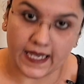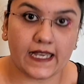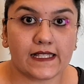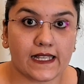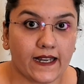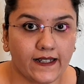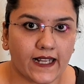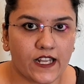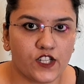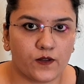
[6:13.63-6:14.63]
is
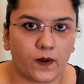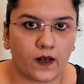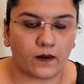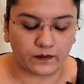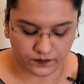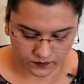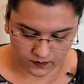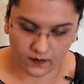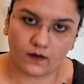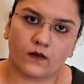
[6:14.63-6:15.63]
intangible.
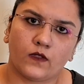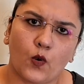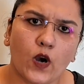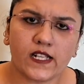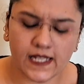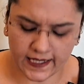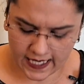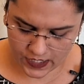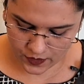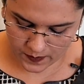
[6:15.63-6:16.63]
Now, what is
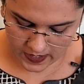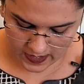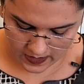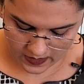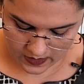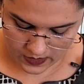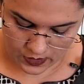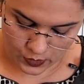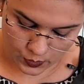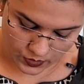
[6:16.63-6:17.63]
intangible?
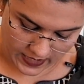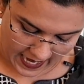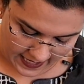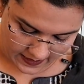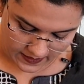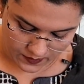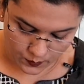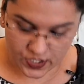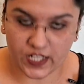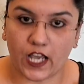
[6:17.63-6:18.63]
So, that
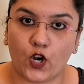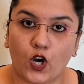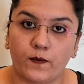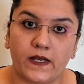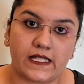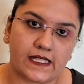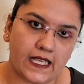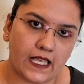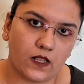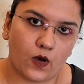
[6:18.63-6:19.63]
which cannot be
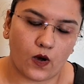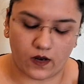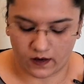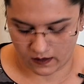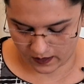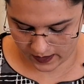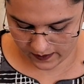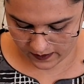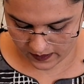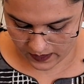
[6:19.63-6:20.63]
seen or
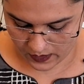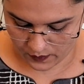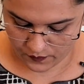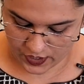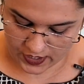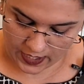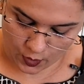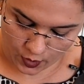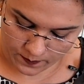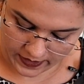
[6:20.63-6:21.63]
heard which
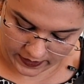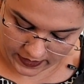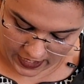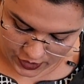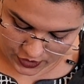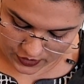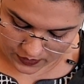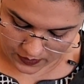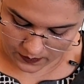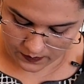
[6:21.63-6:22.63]
cannot be touched,
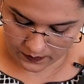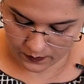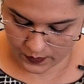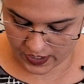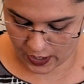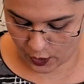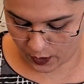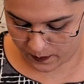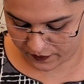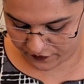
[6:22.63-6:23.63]
which
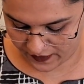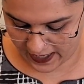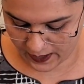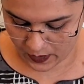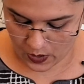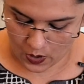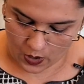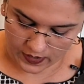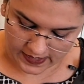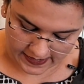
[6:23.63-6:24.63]
cannot be felt
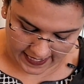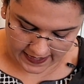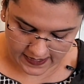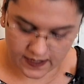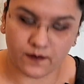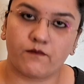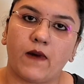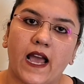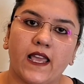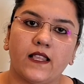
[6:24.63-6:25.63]
or sensed
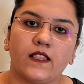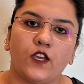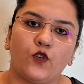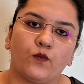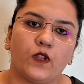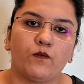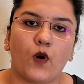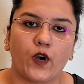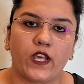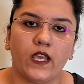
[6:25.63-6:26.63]
by the human
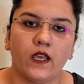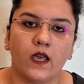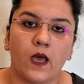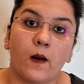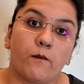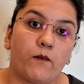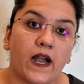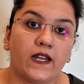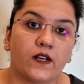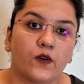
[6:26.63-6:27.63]
body
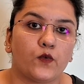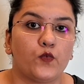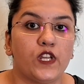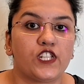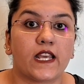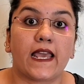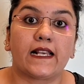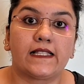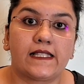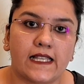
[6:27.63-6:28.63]
but which
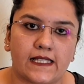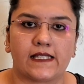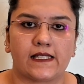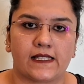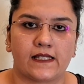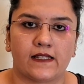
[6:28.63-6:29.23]
exists.